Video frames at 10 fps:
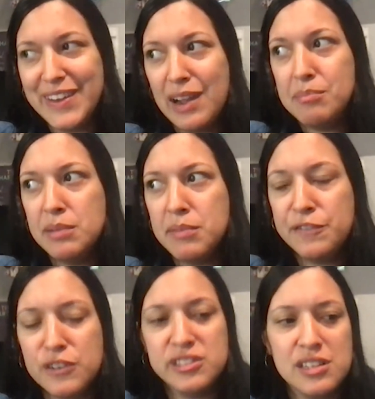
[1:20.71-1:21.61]
year, I made my
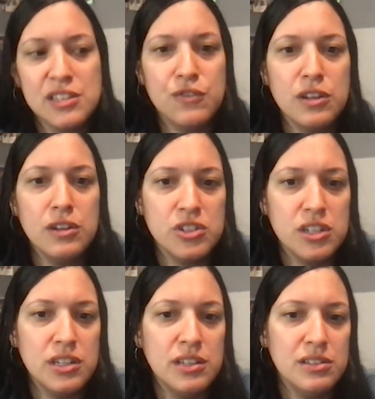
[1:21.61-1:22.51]
first 6-figure
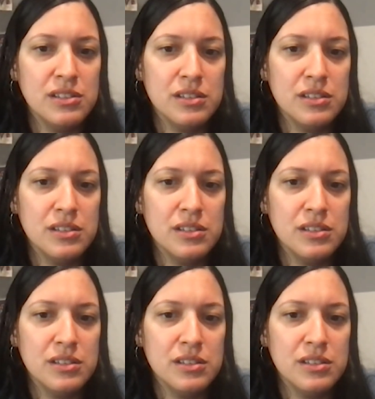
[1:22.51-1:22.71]
trading.